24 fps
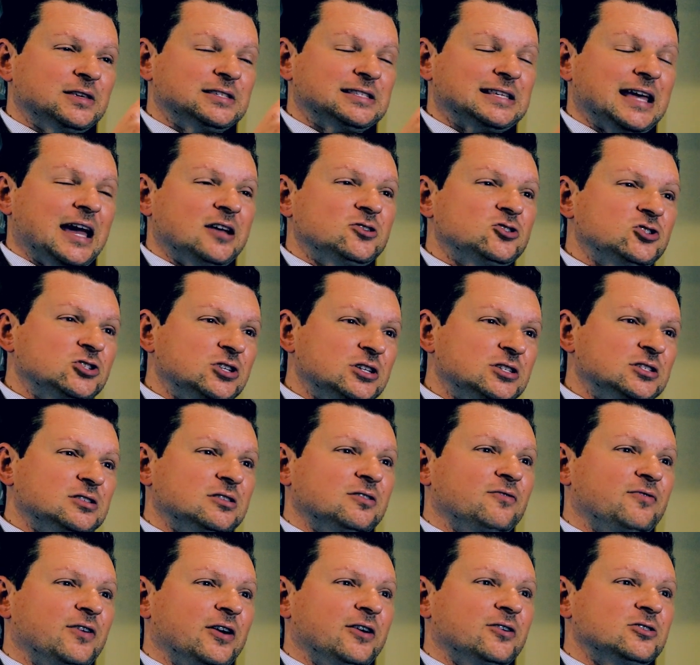the Sadducees
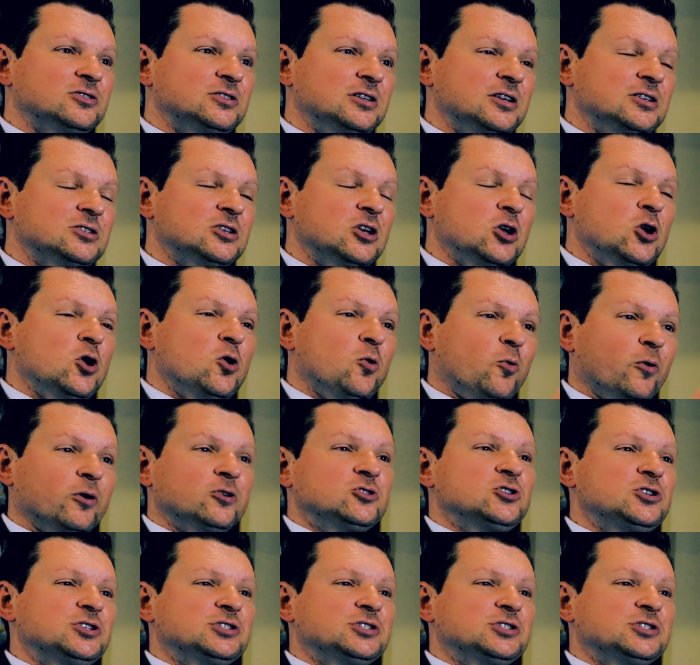and the Pharisees, were